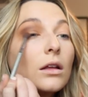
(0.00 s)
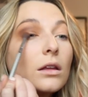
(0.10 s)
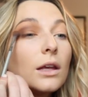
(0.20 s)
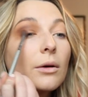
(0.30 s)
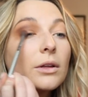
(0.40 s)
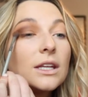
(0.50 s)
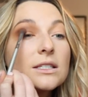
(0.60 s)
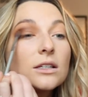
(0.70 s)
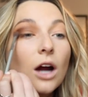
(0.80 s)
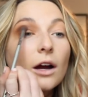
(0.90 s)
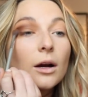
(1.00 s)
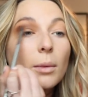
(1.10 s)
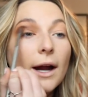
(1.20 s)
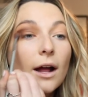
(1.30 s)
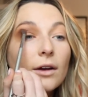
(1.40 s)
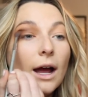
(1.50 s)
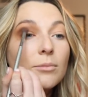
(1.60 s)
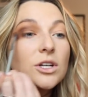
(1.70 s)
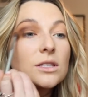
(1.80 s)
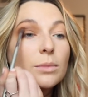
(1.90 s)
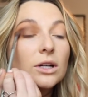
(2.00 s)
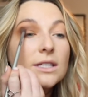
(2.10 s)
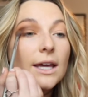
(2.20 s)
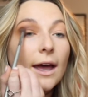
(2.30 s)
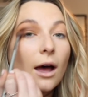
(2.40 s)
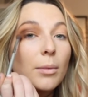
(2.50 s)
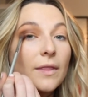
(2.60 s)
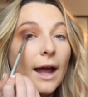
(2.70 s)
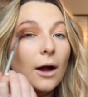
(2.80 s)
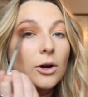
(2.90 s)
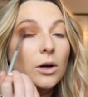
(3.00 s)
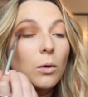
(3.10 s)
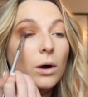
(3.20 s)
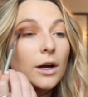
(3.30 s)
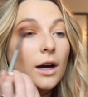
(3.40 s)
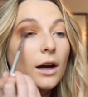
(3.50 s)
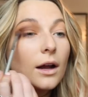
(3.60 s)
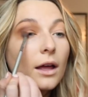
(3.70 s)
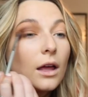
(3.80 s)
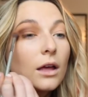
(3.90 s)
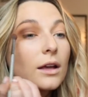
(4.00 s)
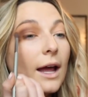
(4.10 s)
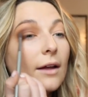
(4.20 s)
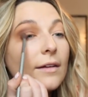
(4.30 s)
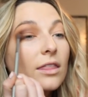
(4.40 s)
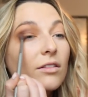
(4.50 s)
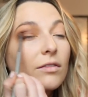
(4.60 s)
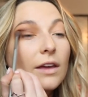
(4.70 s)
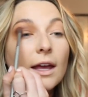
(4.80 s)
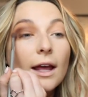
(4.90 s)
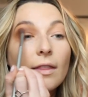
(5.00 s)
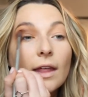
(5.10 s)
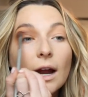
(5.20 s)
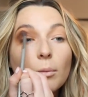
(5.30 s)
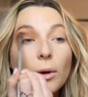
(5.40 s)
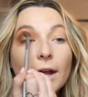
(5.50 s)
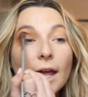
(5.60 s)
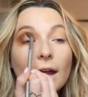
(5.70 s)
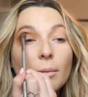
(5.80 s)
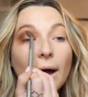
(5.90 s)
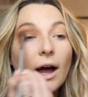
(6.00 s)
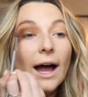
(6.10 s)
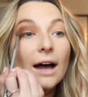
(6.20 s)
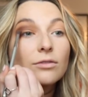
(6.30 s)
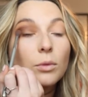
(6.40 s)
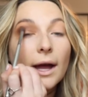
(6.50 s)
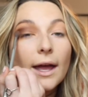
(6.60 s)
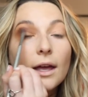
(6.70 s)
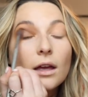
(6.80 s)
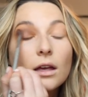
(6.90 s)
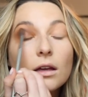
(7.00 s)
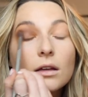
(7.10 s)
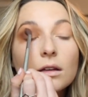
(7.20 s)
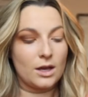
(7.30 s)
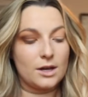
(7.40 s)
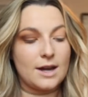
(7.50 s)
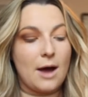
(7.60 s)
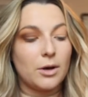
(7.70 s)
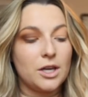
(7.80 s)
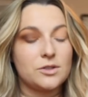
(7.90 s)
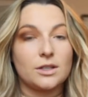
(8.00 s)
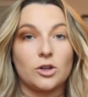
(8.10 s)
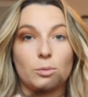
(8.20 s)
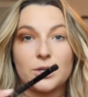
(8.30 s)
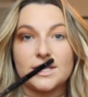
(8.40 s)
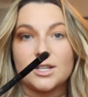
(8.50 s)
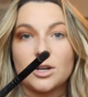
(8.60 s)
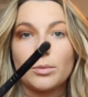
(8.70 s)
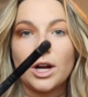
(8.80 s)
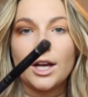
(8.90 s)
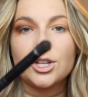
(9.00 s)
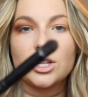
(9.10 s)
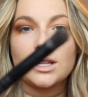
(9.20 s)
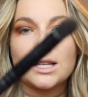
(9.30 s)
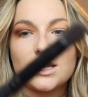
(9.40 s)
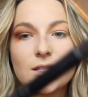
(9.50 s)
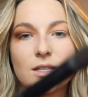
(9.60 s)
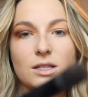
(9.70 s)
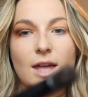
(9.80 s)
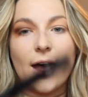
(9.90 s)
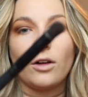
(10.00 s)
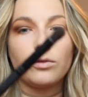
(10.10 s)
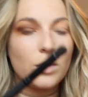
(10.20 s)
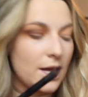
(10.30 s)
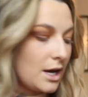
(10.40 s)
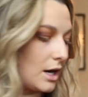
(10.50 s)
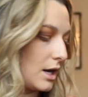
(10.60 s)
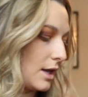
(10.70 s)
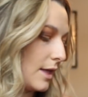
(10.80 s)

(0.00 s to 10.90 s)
So with this darker brown, I'm just building it up in the outer corner, kind of like the V, and then I bring it in about halfway. Now I'll use a little precision brush. This is just the e.l.f. one.